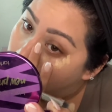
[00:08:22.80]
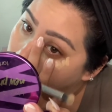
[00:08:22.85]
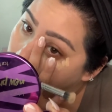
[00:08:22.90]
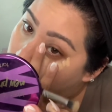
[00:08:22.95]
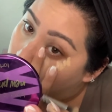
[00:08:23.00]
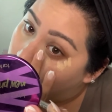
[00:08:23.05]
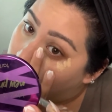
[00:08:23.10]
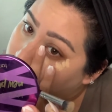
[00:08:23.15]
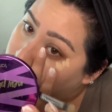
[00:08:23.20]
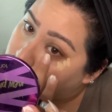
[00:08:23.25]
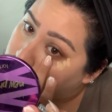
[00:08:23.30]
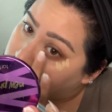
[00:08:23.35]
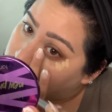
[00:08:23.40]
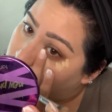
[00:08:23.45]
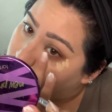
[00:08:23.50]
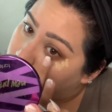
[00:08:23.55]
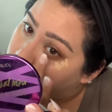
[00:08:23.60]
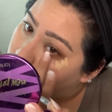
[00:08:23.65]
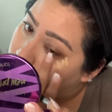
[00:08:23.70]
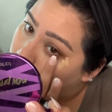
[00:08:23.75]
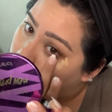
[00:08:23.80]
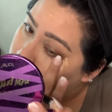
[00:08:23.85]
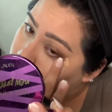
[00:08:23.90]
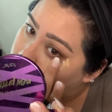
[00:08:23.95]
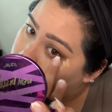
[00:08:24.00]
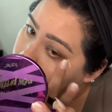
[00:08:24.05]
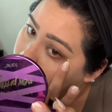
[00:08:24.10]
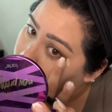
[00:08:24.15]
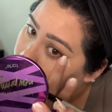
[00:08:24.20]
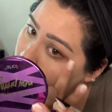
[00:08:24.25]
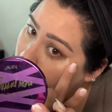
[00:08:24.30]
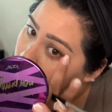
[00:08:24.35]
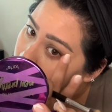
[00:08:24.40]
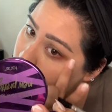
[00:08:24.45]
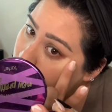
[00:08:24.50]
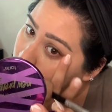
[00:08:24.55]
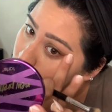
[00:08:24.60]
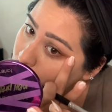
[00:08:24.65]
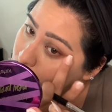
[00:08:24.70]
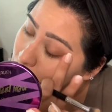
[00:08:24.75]
It does give you the instant
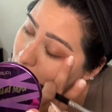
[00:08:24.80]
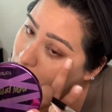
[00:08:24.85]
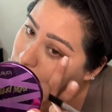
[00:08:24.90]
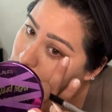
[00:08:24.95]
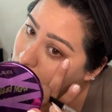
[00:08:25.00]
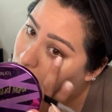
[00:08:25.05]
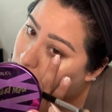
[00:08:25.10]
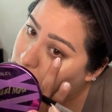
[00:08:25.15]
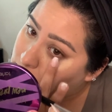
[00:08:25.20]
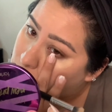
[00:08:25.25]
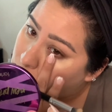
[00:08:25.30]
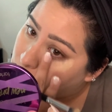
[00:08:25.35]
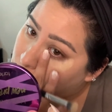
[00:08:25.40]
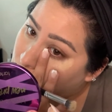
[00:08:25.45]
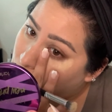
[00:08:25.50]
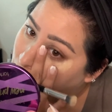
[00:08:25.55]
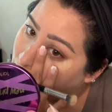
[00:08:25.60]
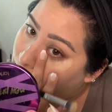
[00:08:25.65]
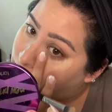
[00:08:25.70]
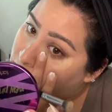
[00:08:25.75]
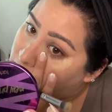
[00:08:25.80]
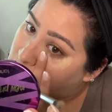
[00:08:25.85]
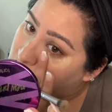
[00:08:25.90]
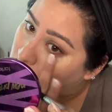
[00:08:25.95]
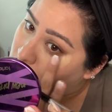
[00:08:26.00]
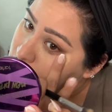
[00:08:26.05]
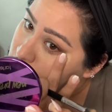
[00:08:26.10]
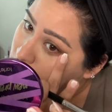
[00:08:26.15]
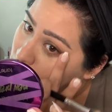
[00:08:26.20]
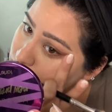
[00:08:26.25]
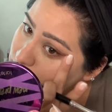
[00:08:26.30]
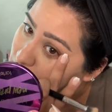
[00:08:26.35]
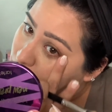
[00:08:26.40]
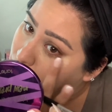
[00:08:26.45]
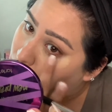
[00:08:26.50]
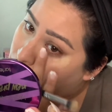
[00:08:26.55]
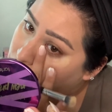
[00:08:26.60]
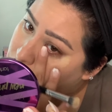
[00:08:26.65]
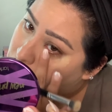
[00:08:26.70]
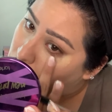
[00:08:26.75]
brightening. Plus also you have the Tarte Shape Tape
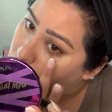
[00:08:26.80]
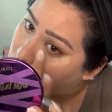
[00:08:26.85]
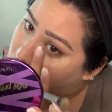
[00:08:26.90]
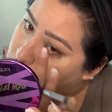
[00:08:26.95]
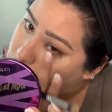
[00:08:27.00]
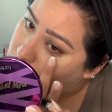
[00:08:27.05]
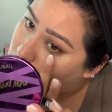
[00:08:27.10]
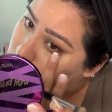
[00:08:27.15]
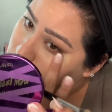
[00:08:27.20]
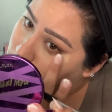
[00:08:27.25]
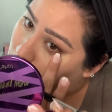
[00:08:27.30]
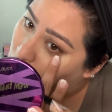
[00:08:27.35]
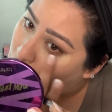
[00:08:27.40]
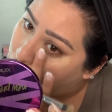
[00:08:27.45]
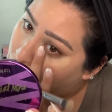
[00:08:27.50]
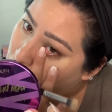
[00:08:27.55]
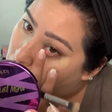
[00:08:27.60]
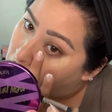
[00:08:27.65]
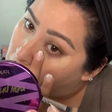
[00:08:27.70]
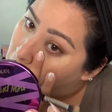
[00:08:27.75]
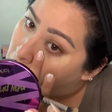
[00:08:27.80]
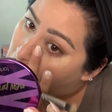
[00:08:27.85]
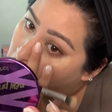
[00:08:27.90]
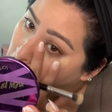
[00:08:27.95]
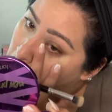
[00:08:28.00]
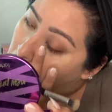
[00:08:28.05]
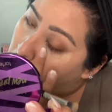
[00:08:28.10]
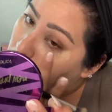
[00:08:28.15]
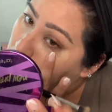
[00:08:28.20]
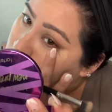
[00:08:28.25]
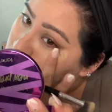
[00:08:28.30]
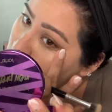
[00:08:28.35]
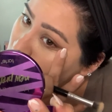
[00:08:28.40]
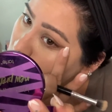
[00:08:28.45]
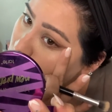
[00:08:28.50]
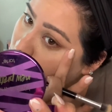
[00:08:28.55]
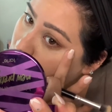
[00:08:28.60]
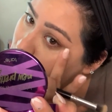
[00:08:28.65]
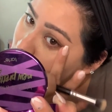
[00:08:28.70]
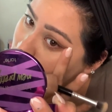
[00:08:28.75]
under, which does help with the
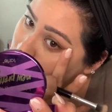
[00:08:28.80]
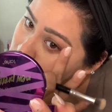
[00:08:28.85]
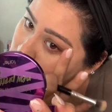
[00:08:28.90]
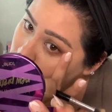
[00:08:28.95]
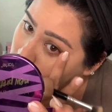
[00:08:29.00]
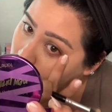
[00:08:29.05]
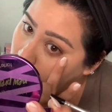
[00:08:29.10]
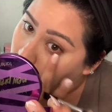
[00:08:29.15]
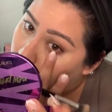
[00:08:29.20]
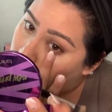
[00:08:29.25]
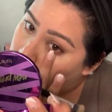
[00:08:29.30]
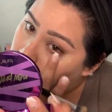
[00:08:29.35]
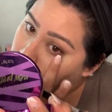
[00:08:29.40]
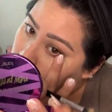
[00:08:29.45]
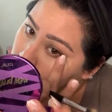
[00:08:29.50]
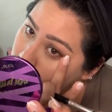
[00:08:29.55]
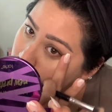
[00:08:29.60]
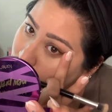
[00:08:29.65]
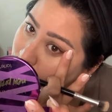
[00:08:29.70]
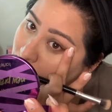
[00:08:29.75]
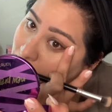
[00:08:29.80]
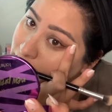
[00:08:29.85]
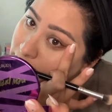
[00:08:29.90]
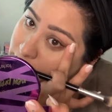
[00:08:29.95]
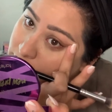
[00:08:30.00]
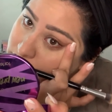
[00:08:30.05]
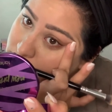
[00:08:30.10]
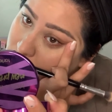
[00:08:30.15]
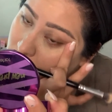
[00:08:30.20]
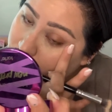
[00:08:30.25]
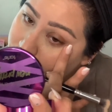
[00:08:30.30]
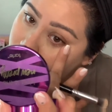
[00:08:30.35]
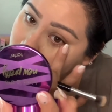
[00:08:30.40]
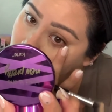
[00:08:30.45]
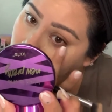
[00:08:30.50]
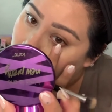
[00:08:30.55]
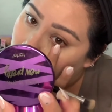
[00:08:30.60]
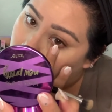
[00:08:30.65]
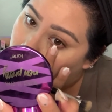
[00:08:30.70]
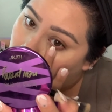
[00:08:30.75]
luminosity and, you know, the brightness of your
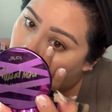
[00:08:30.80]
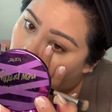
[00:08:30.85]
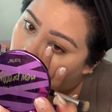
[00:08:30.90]
eye.